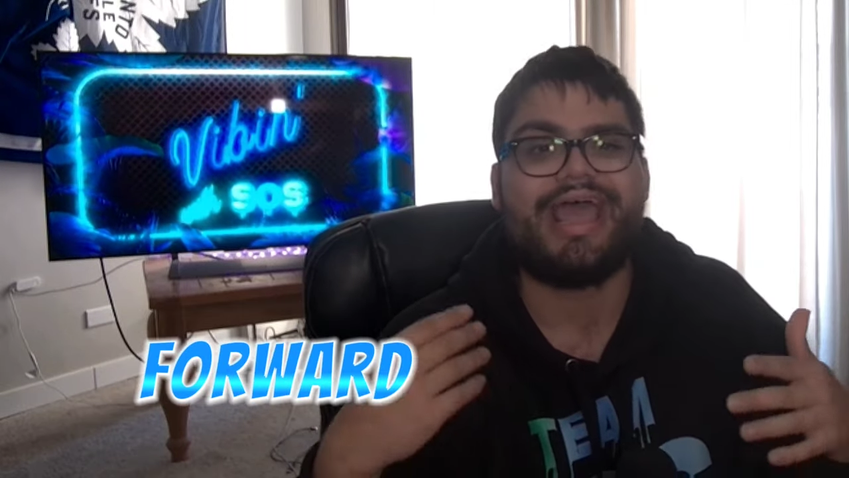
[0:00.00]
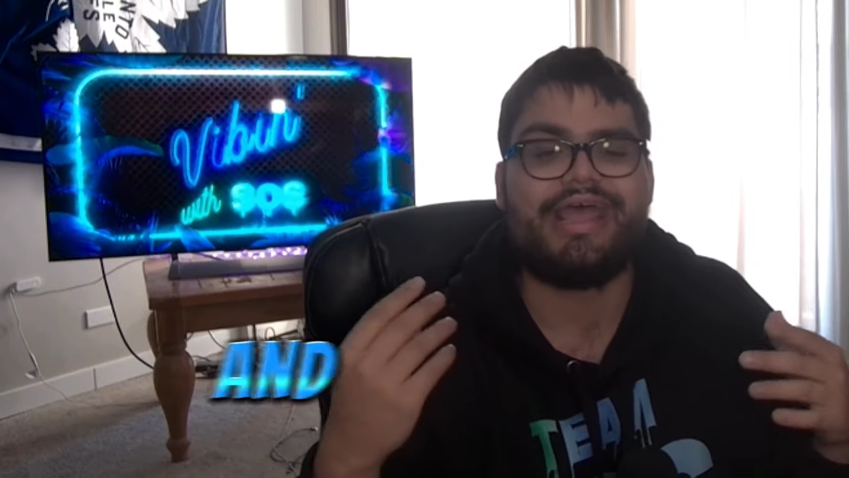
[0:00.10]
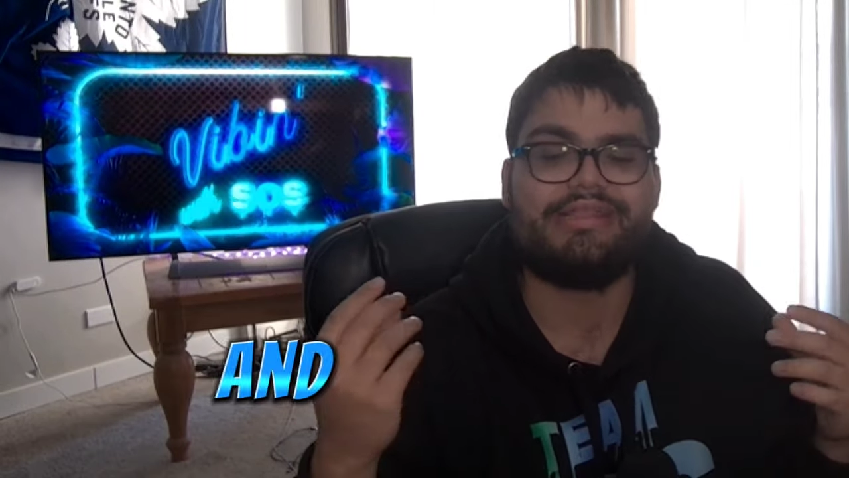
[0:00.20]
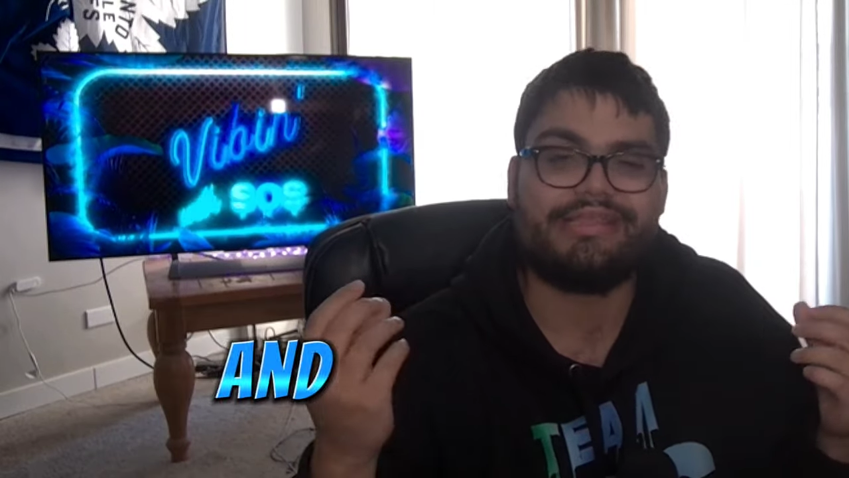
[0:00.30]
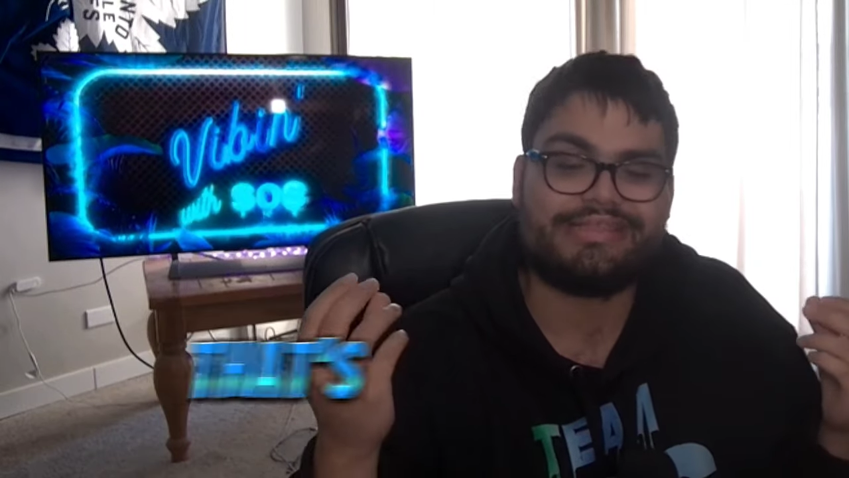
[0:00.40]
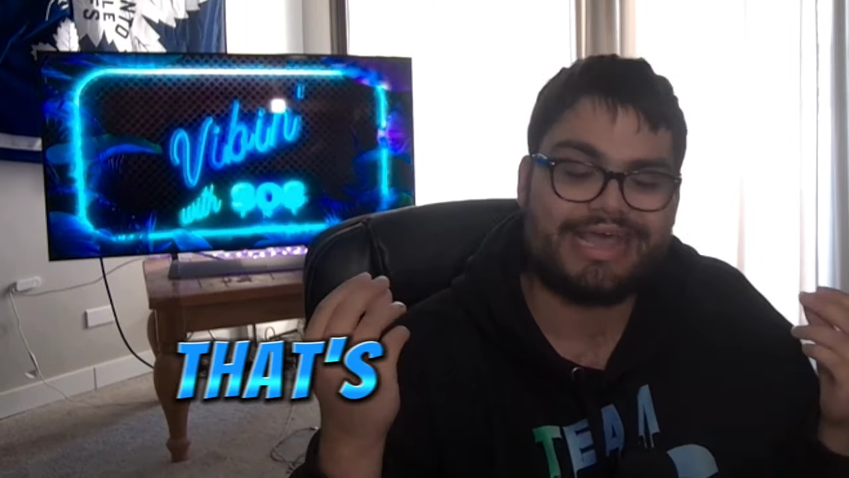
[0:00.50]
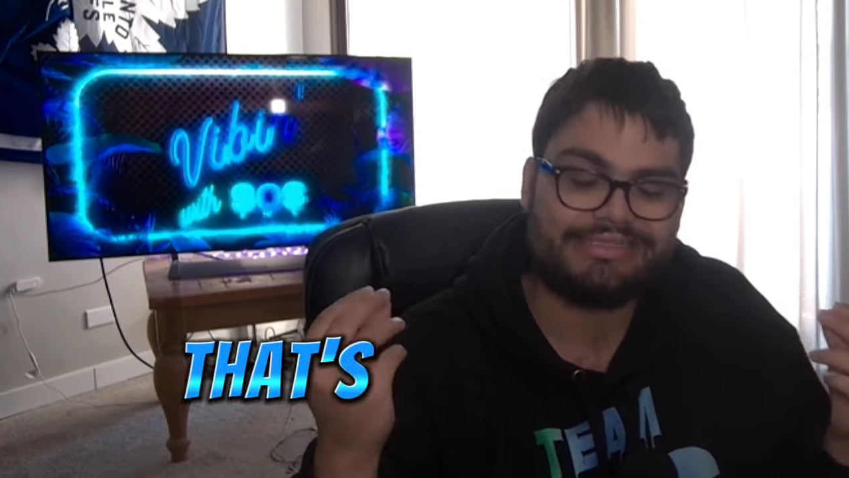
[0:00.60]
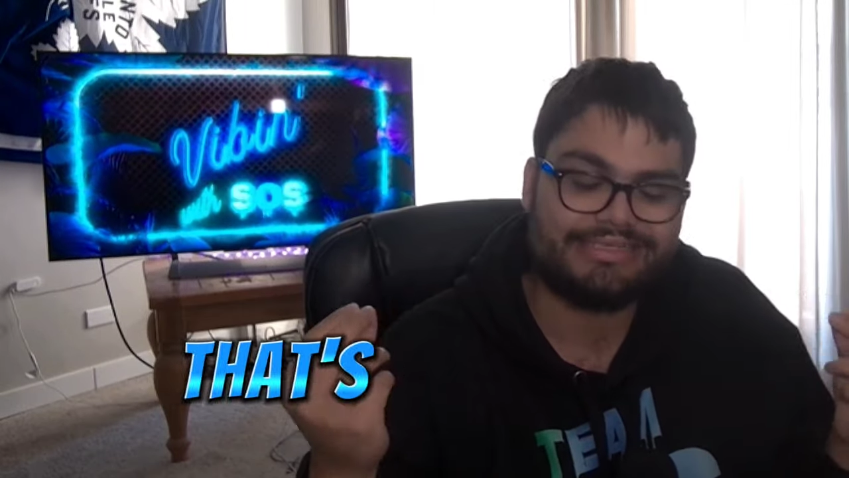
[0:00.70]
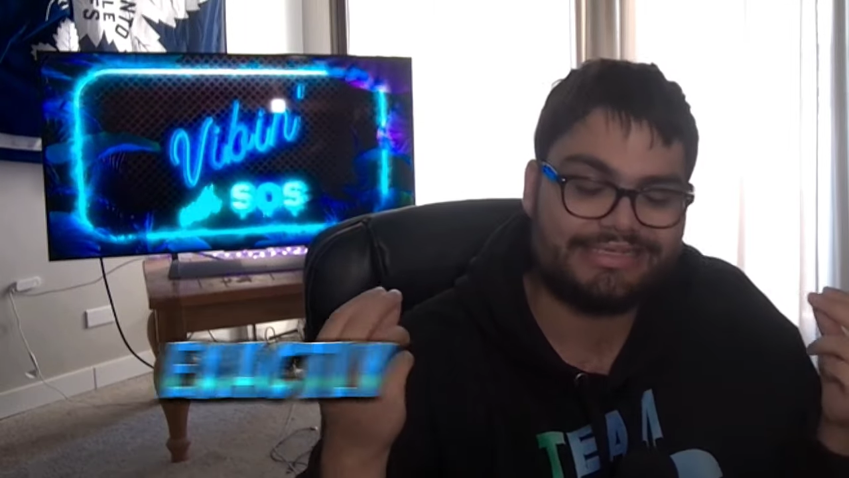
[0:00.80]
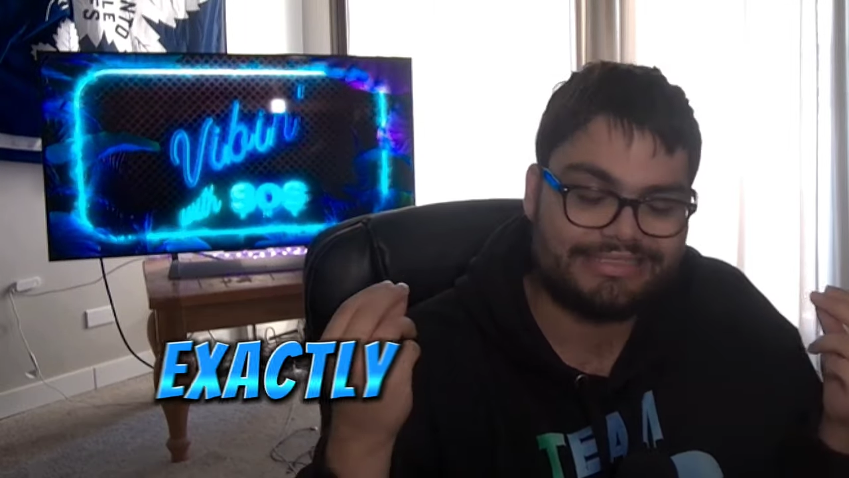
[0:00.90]
And
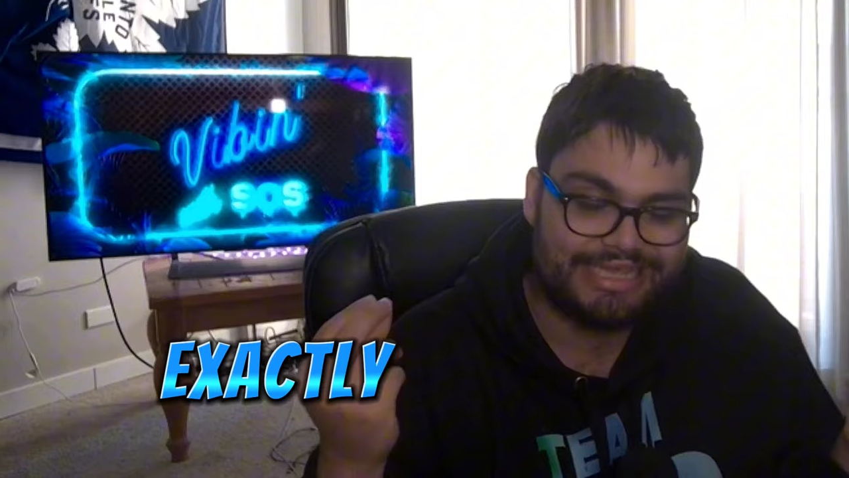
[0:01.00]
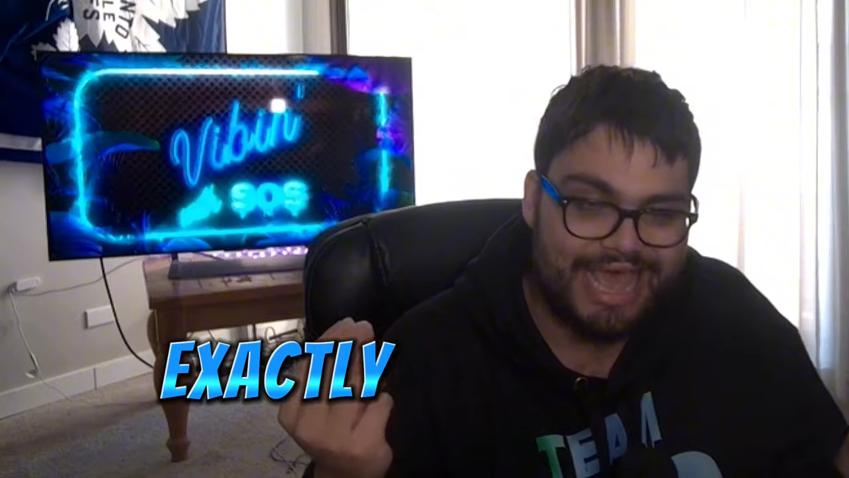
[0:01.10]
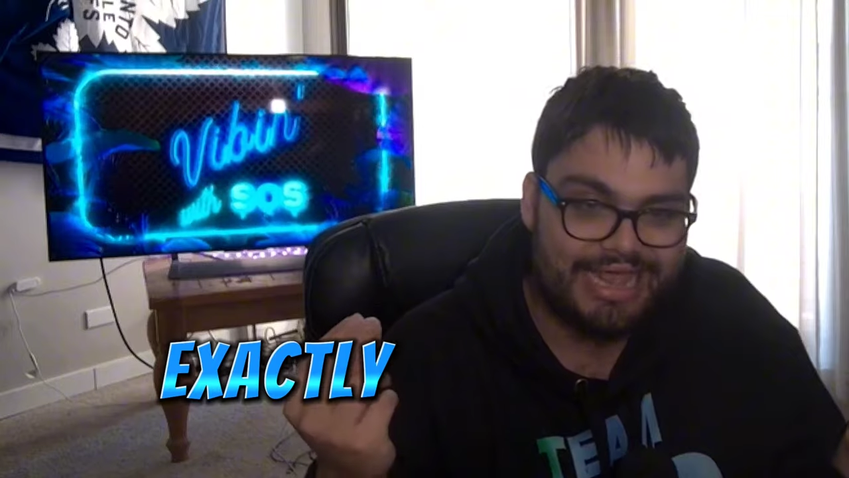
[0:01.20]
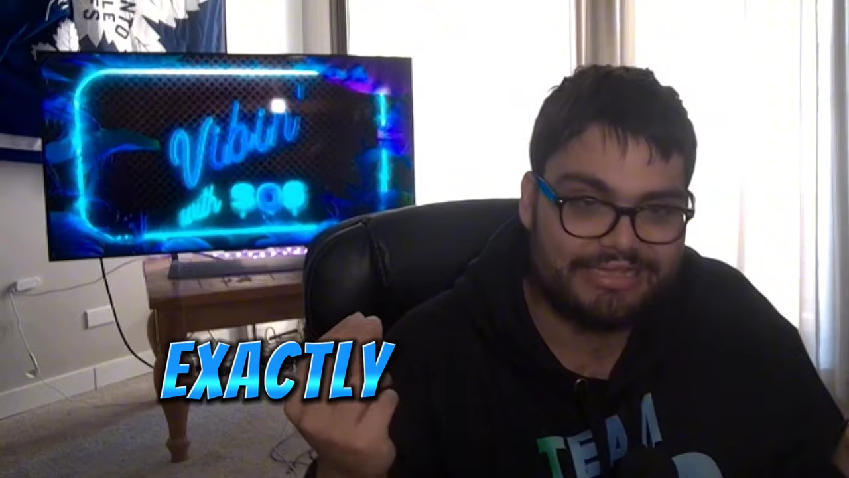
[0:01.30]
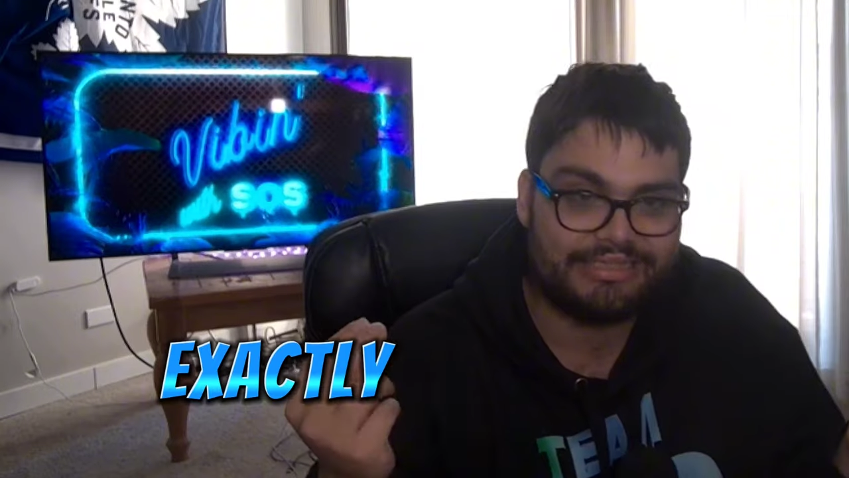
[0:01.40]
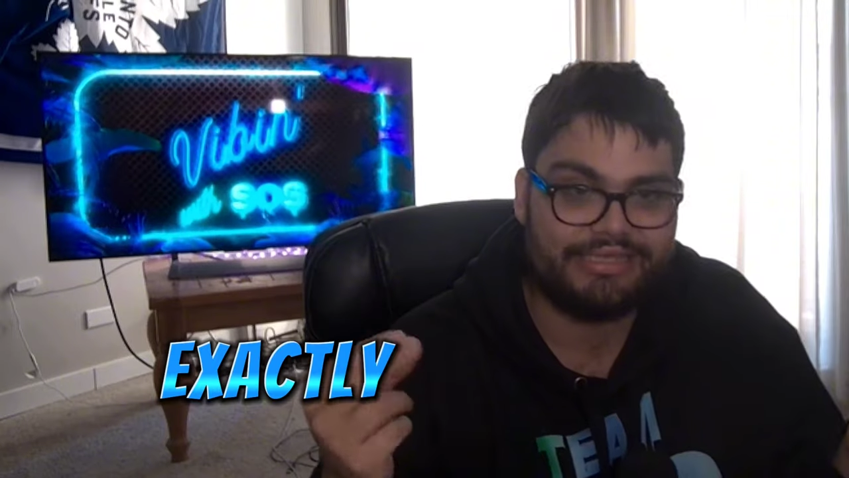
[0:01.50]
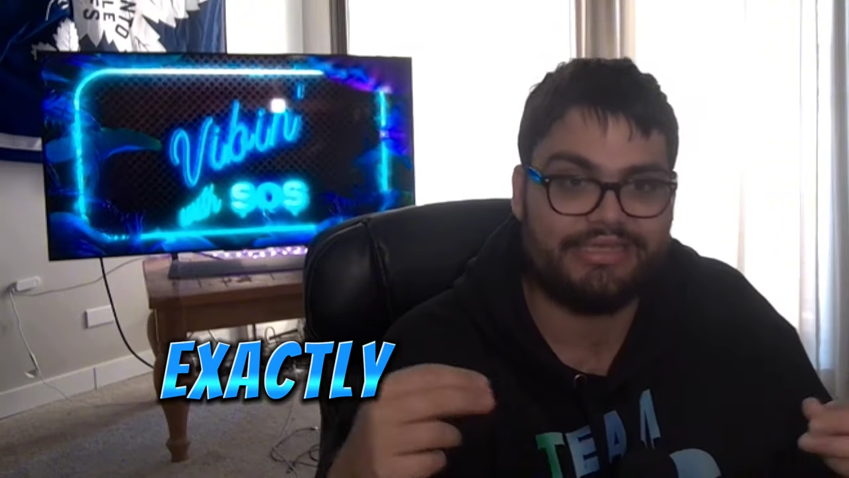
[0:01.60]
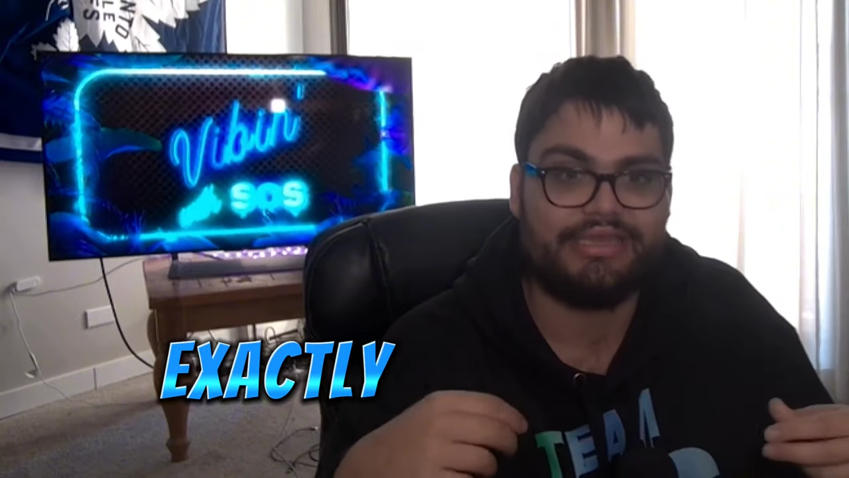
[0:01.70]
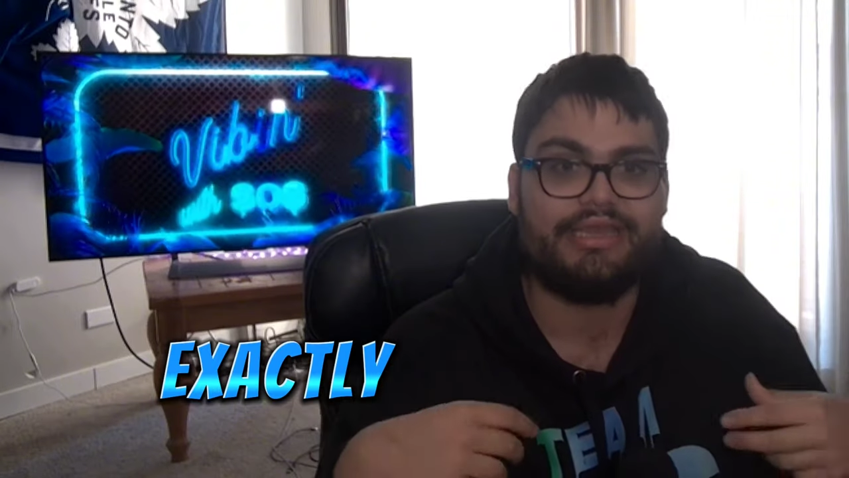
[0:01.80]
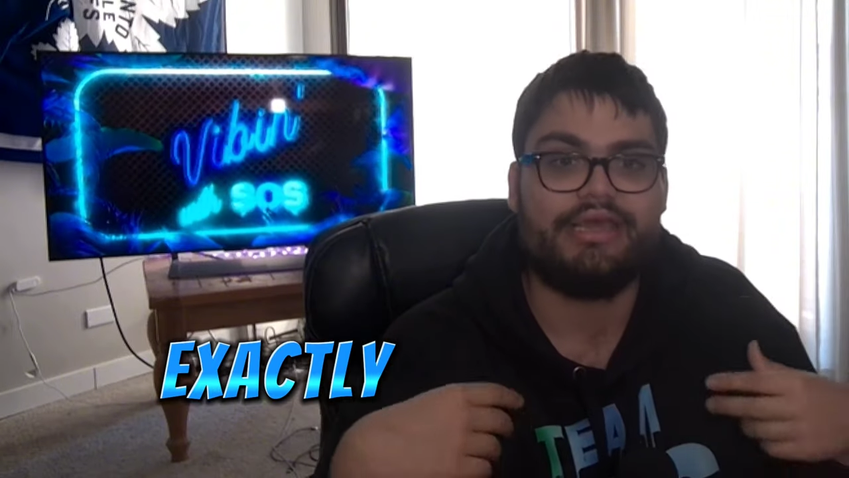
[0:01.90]
that's
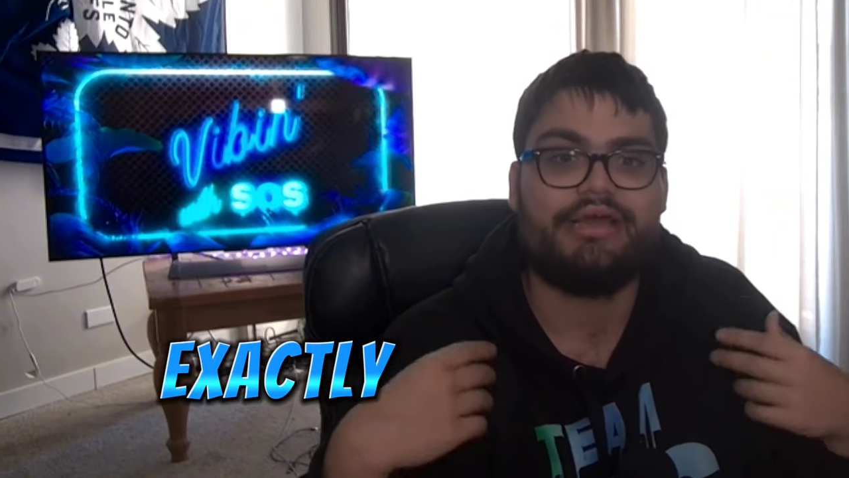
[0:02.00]
exactly